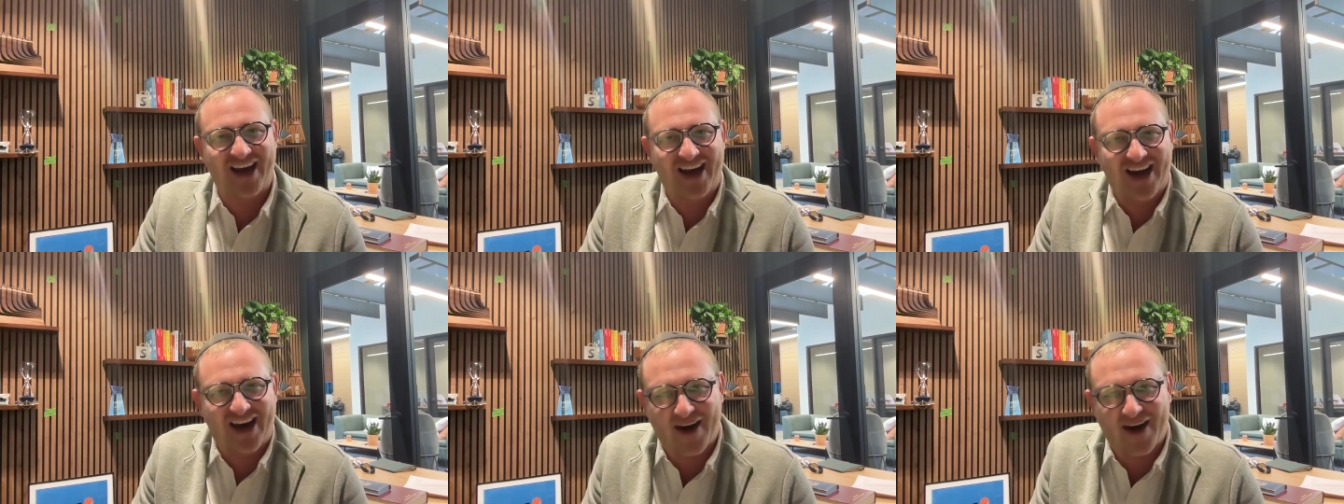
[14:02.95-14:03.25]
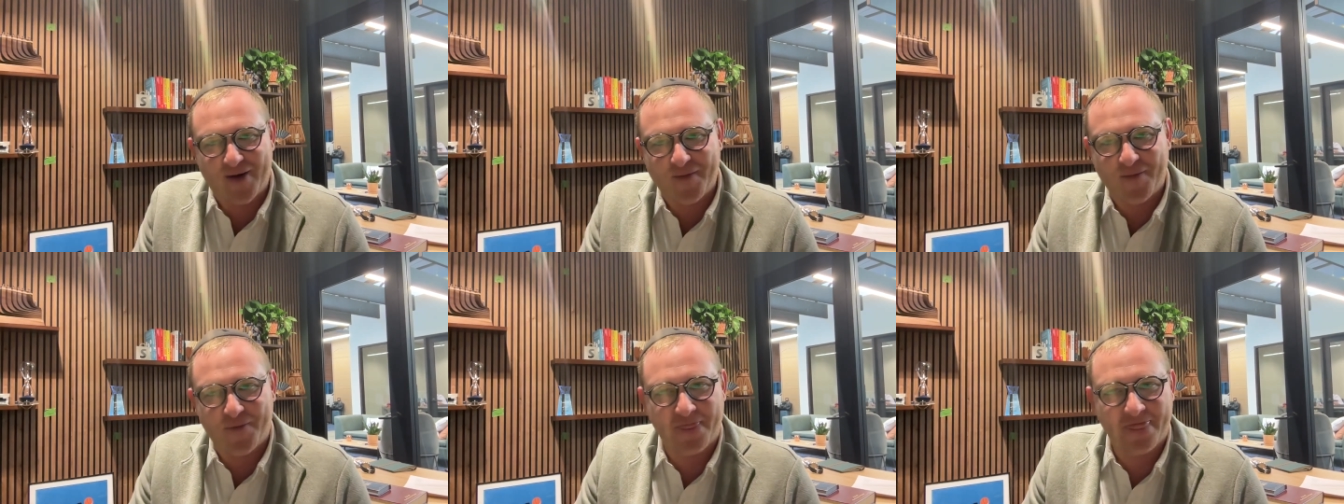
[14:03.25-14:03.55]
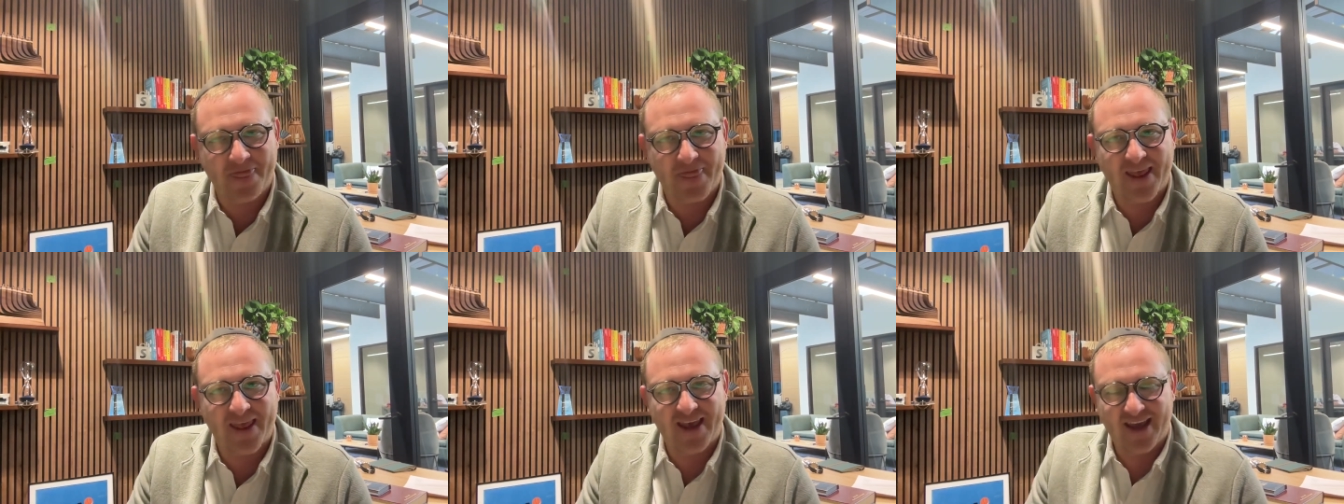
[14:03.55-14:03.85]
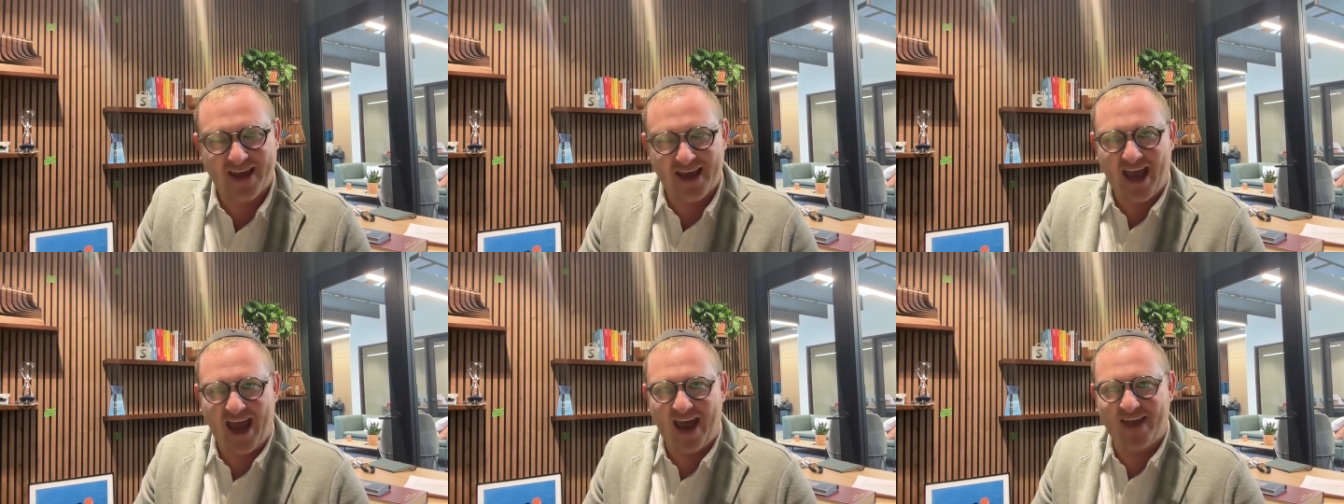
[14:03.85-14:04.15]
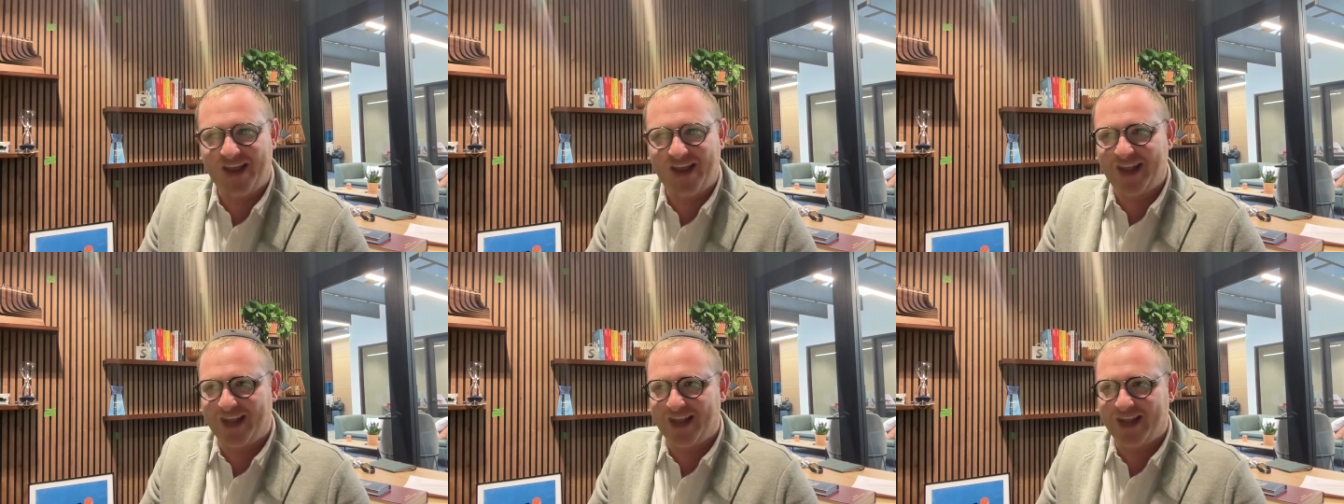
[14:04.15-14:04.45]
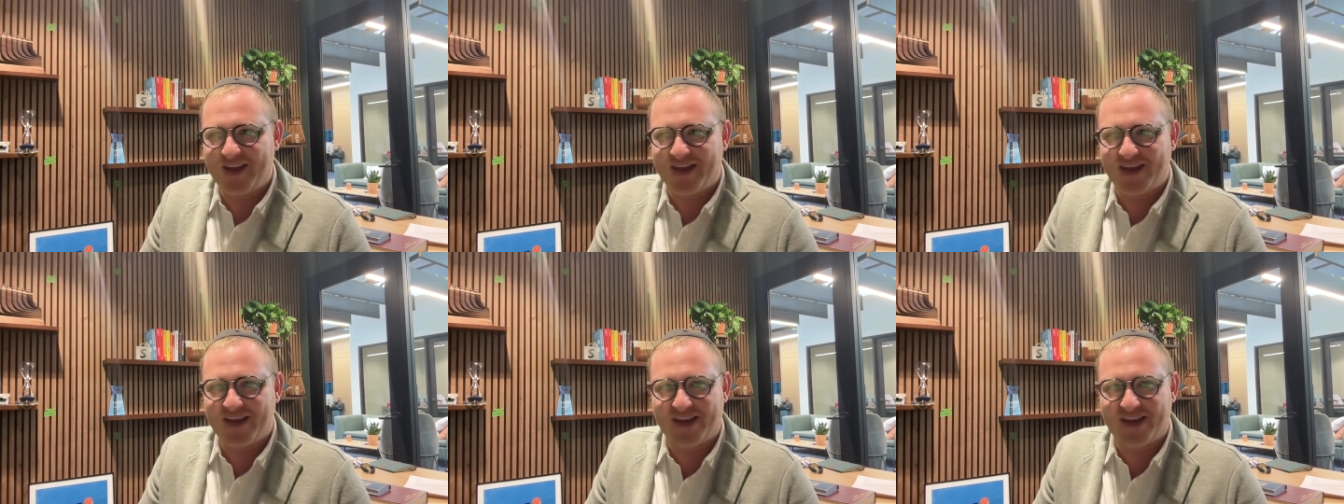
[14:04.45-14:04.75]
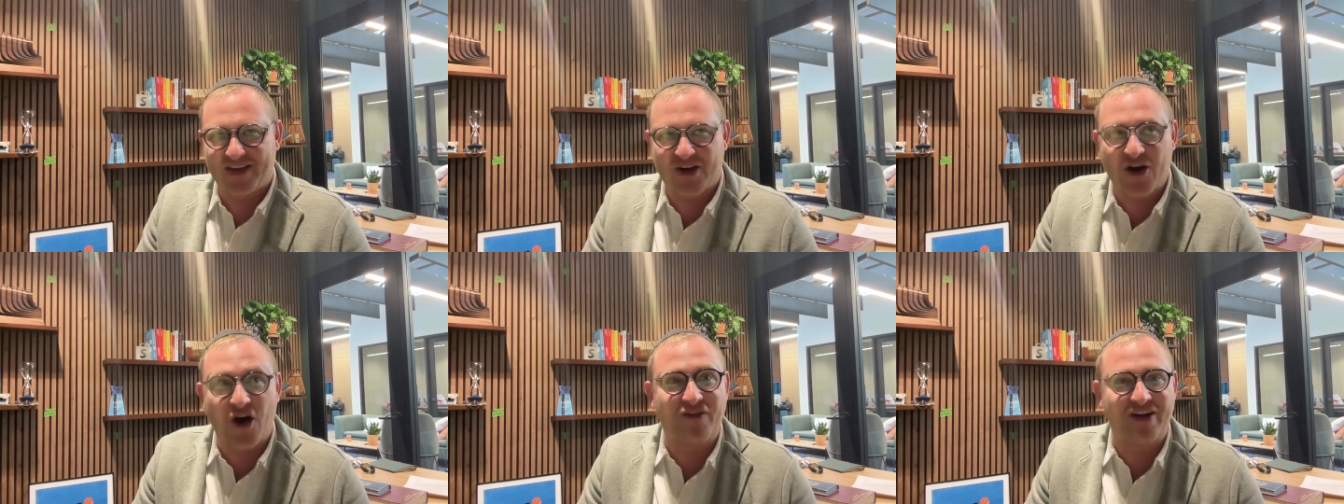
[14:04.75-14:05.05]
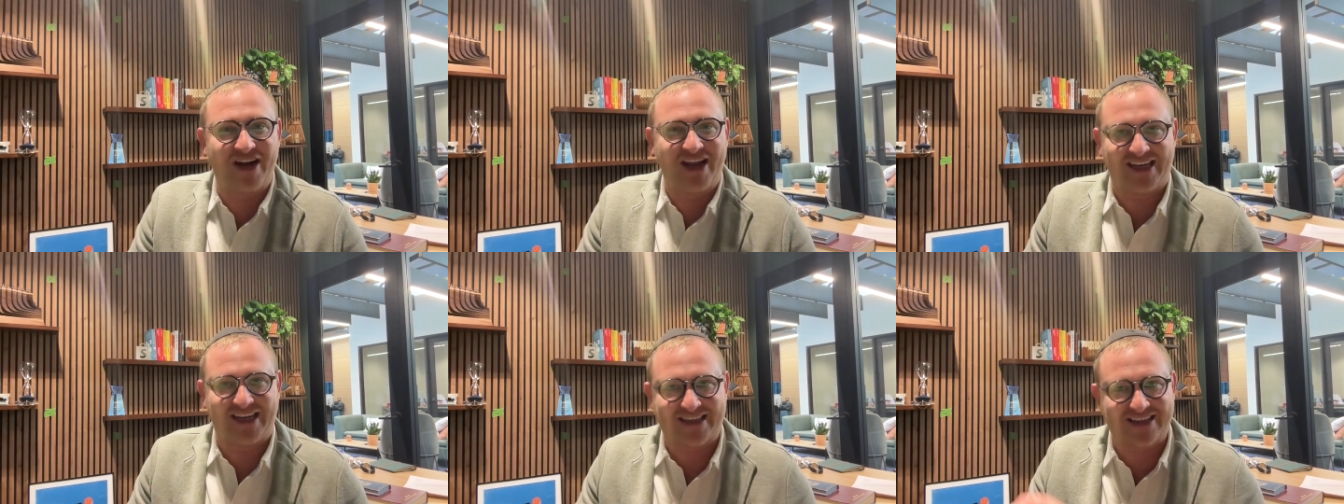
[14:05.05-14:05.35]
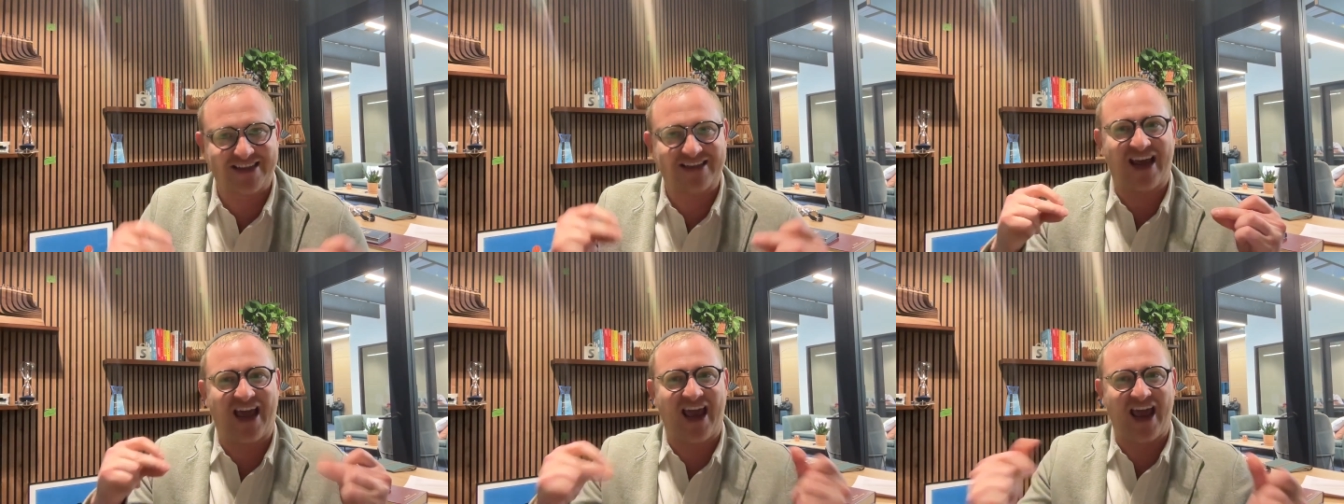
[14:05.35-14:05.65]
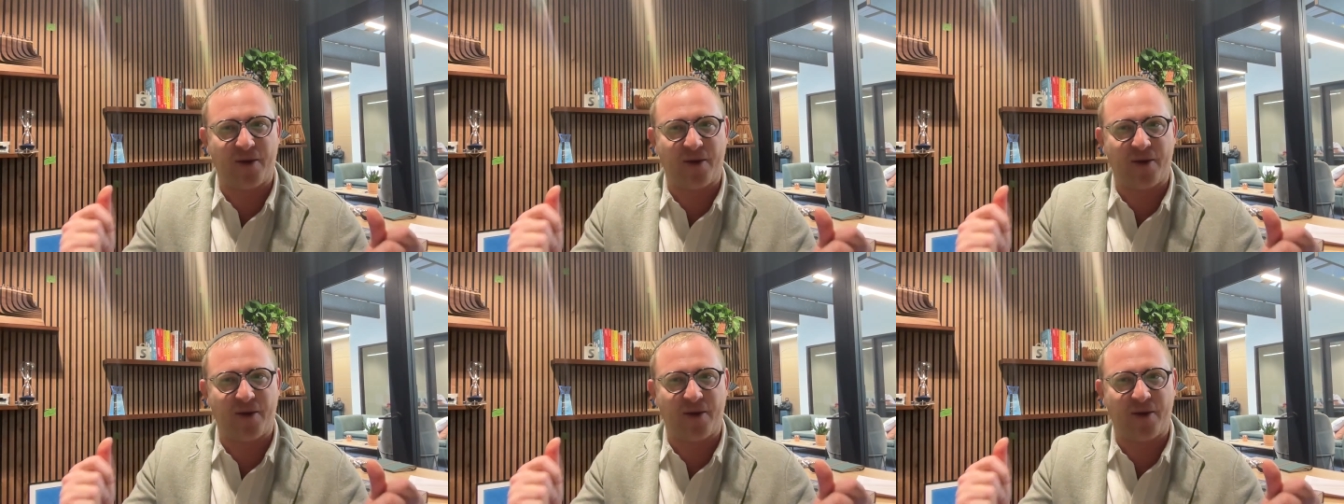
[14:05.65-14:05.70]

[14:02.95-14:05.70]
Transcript: Um, and then COVID hits,